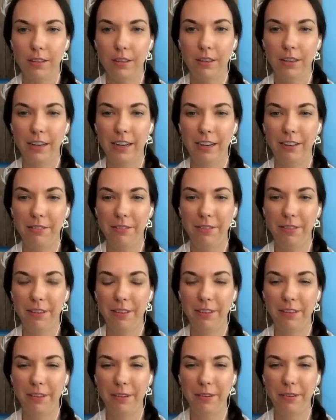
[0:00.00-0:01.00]
Her
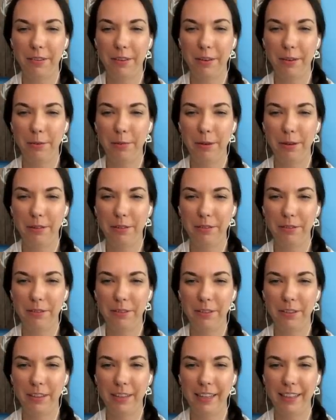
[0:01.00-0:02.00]
outfits are so
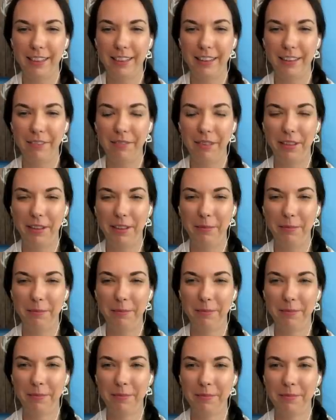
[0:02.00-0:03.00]
beautiful. I love
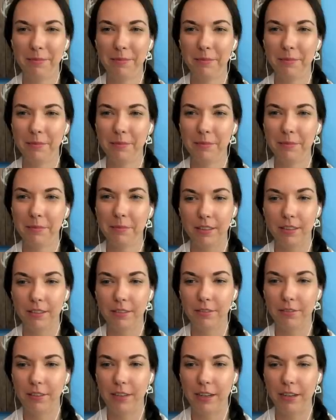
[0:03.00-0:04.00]
them.
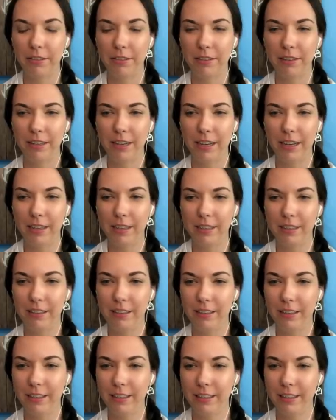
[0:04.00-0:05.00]
Fashion
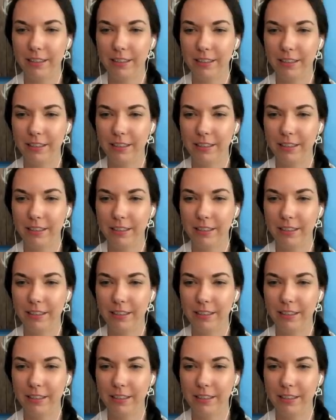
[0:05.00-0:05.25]
icon.